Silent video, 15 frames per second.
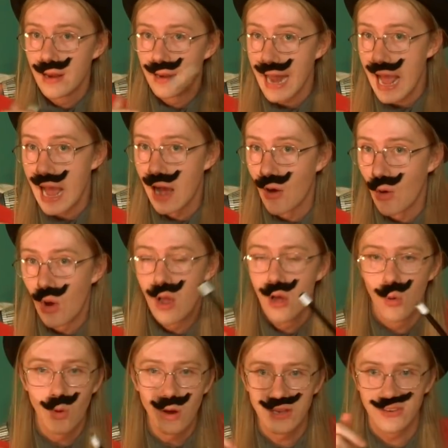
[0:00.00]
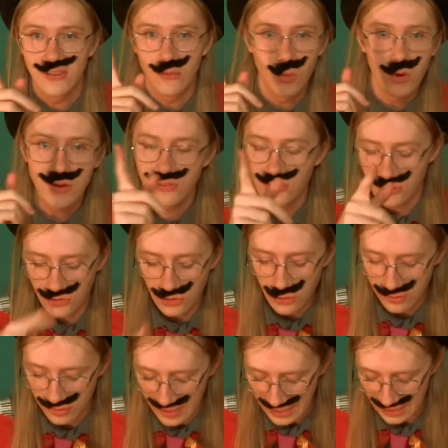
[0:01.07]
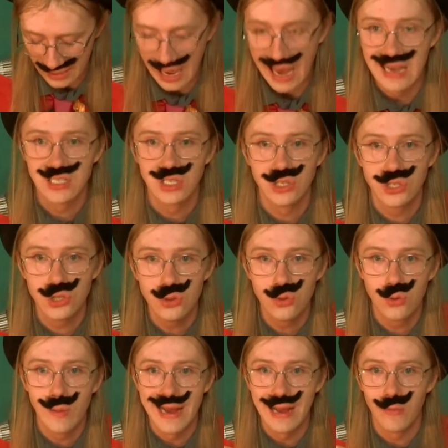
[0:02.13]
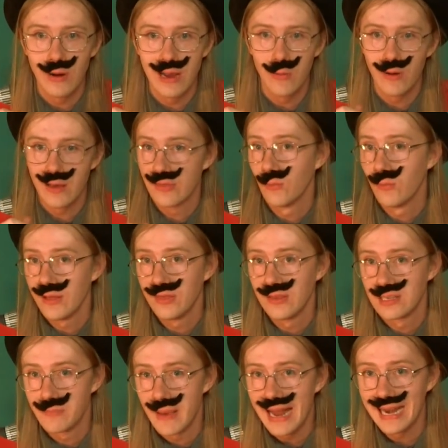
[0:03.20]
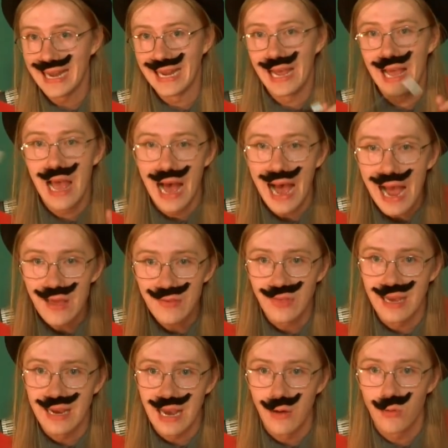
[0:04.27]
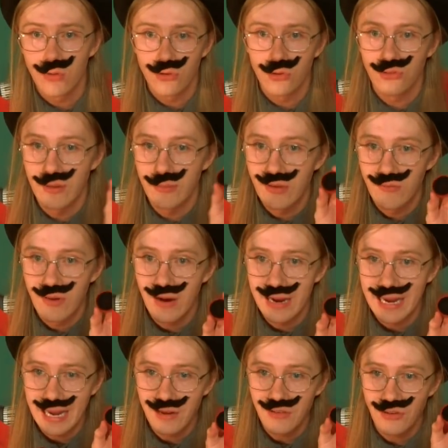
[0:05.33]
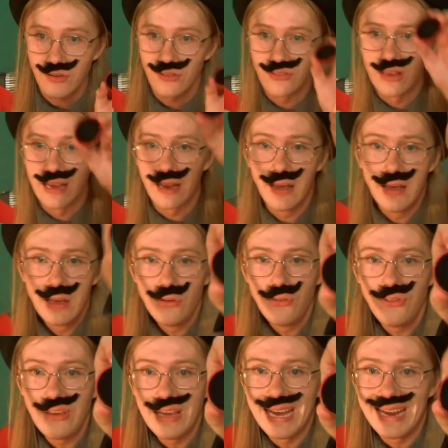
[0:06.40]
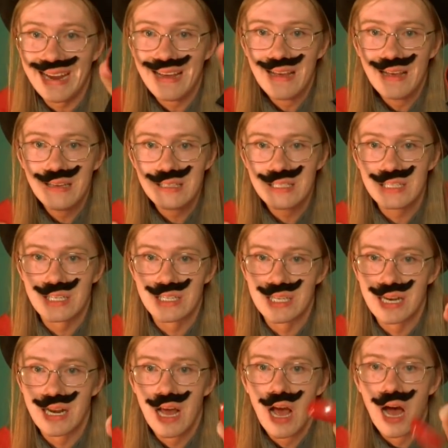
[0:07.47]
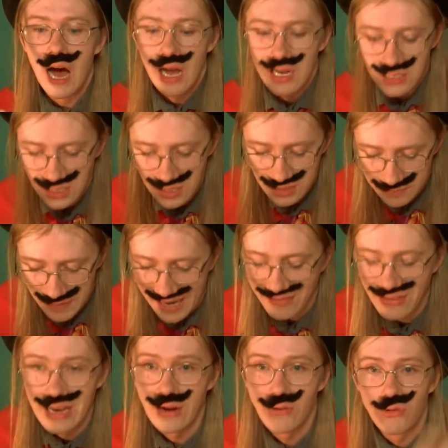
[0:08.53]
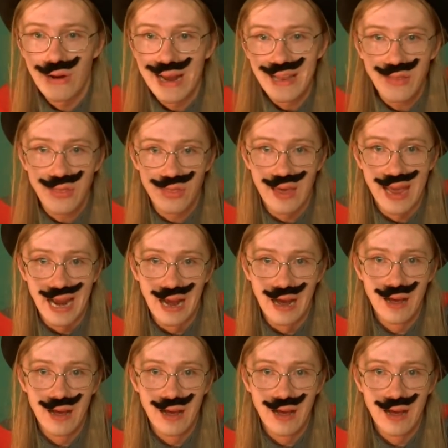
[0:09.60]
Now, what do you think I should do with this penny? I think I will do something very interesting. You see, this is just an unsuspecting red thing.